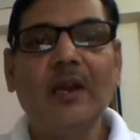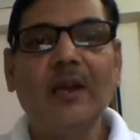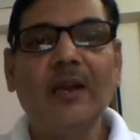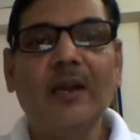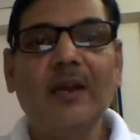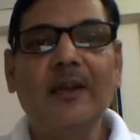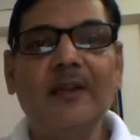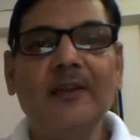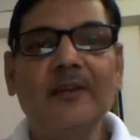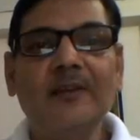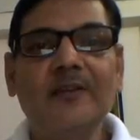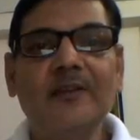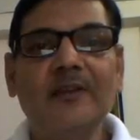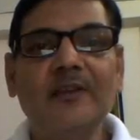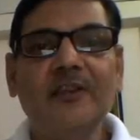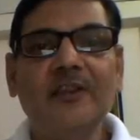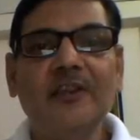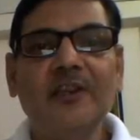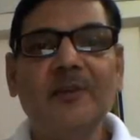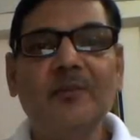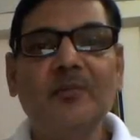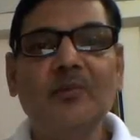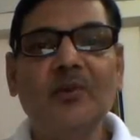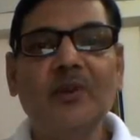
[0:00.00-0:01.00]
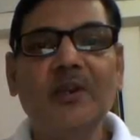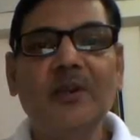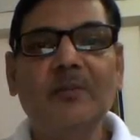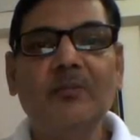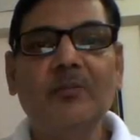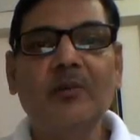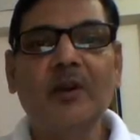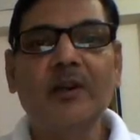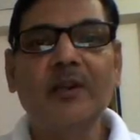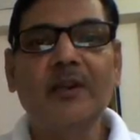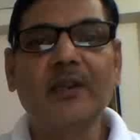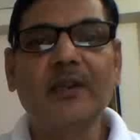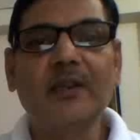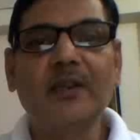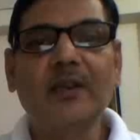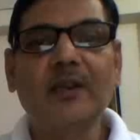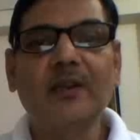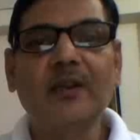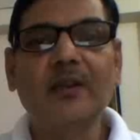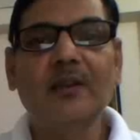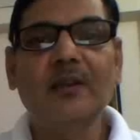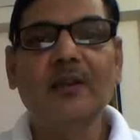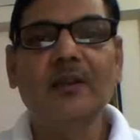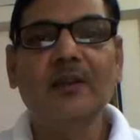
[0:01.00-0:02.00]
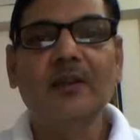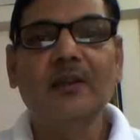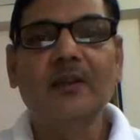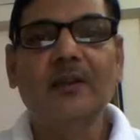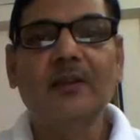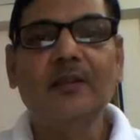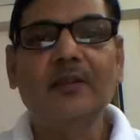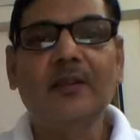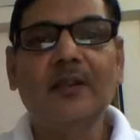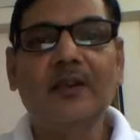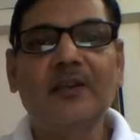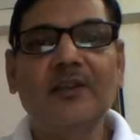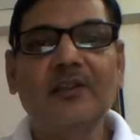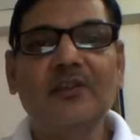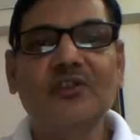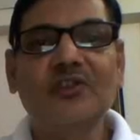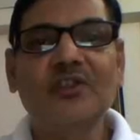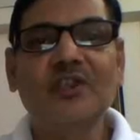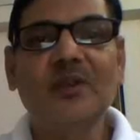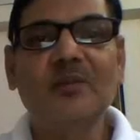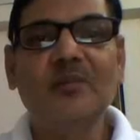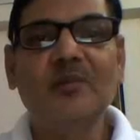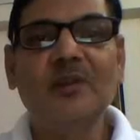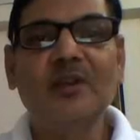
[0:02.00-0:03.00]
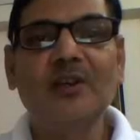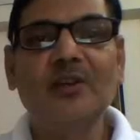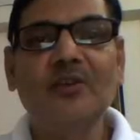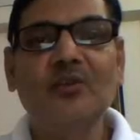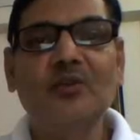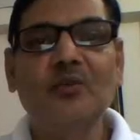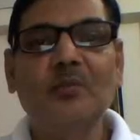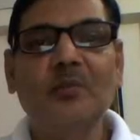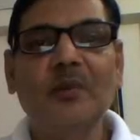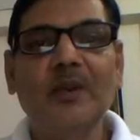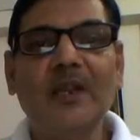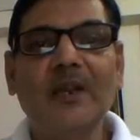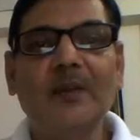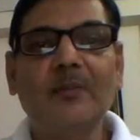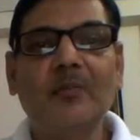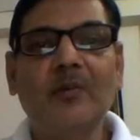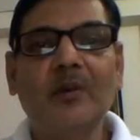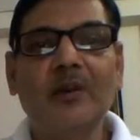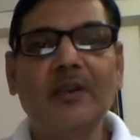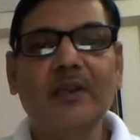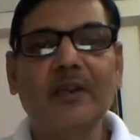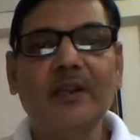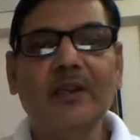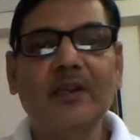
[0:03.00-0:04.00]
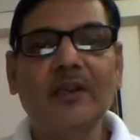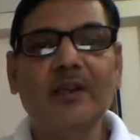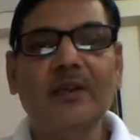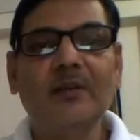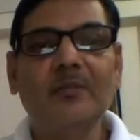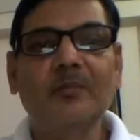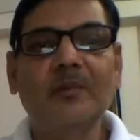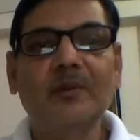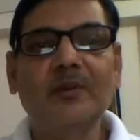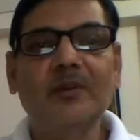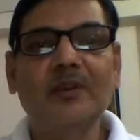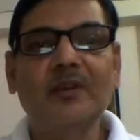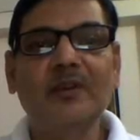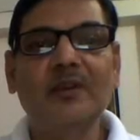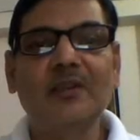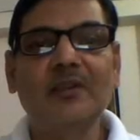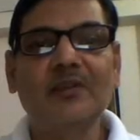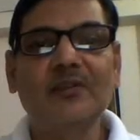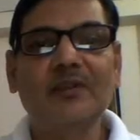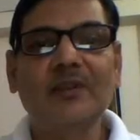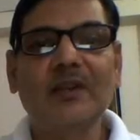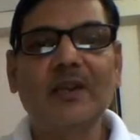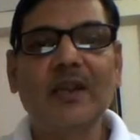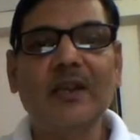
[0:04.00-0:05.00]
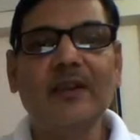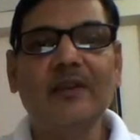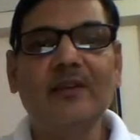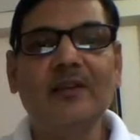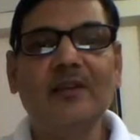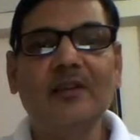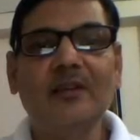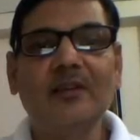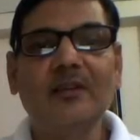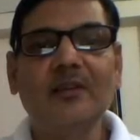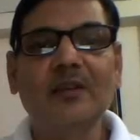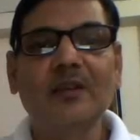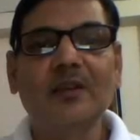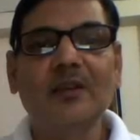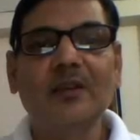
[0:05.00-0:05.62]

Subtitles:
and ebony body color, that is similar to black body color but it is lighter